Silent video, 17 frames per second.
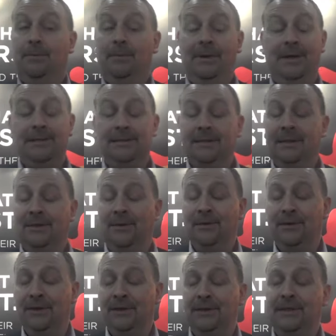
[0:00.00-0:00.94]
Actually, I don't
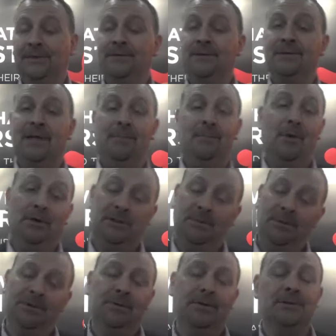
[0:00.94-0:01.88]
think it differs that much. I
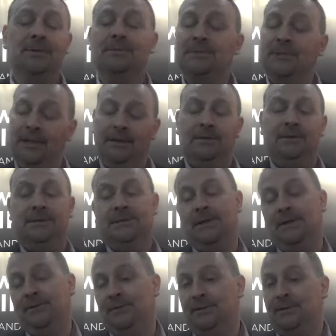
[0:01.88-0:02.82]
mean, there is some technical
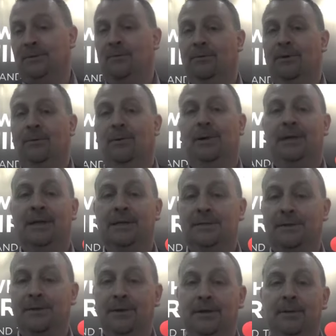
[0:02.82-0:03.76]
stuff which I don't really want to get
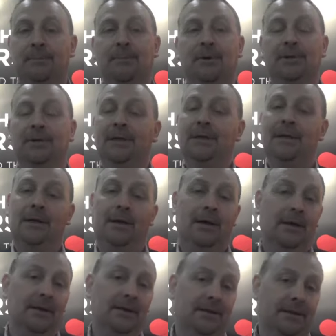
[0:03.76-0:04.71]
into here, but
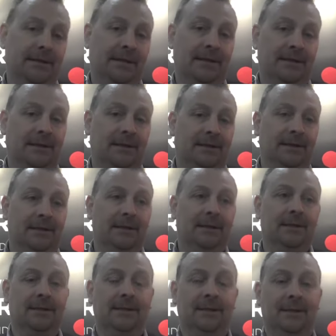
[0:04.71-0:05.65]
other than that, I
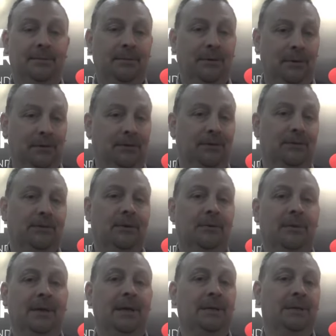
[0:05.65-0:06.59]
think both
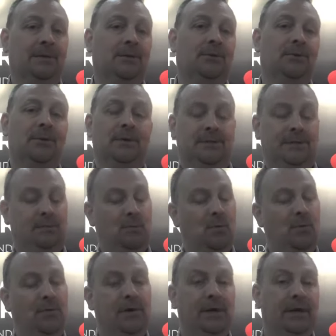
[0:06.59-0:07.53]
Europe and the U.S. are
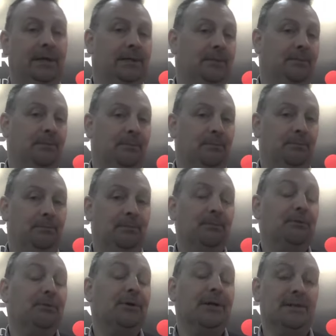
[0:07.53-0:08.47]
moving at a
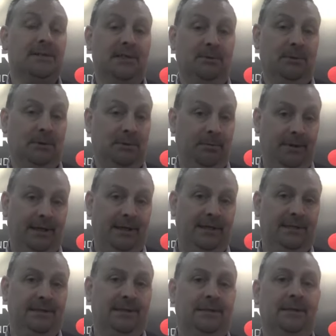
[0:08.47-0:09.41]
pretty similar
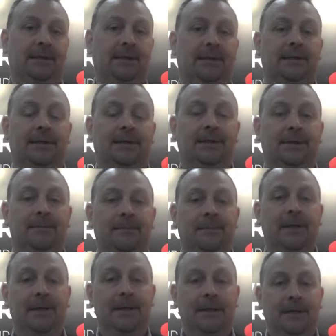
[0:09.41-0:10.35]
pace.
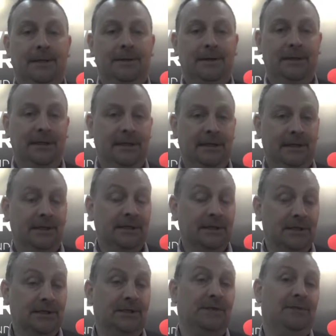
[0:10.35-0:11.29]
The
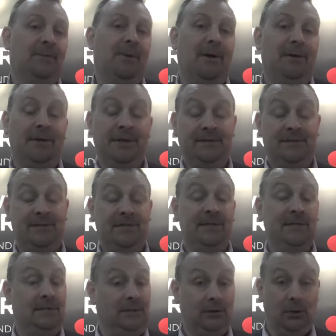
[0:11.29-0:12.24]
initiative about NFC
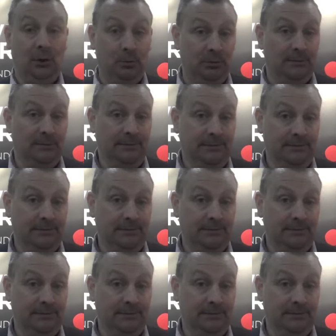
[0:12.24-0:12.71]
is global.